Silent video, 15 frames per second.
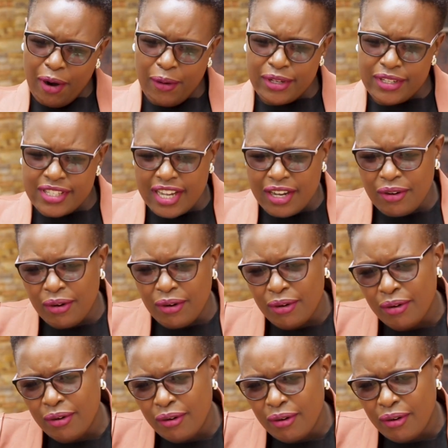People will say,
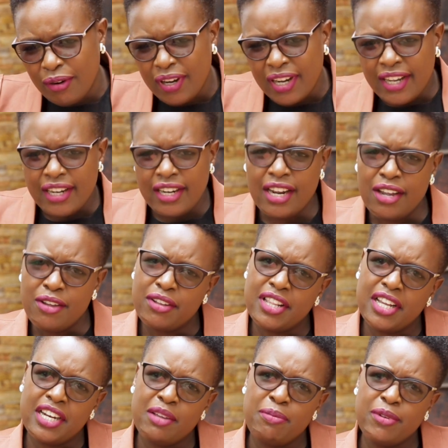no. Yeah. Now you're
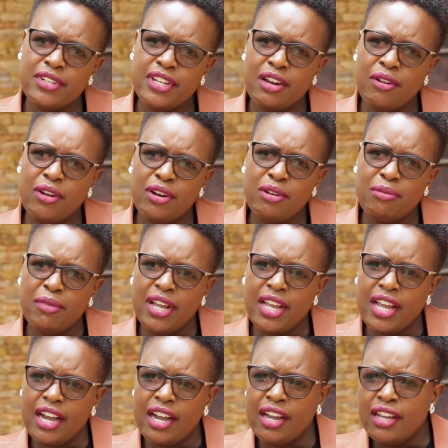the deputy Lord
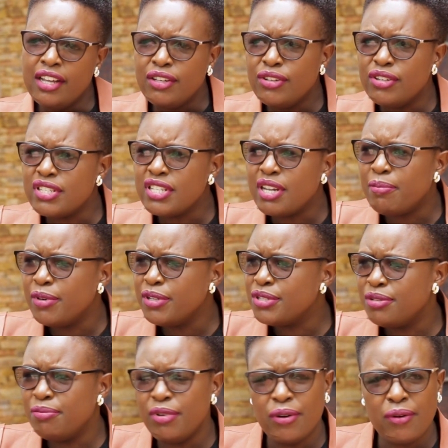Mayor. You're supposed
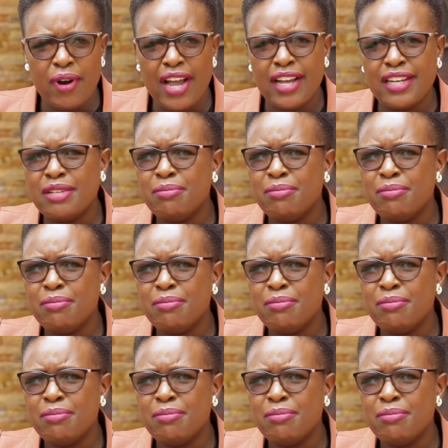to be quiet.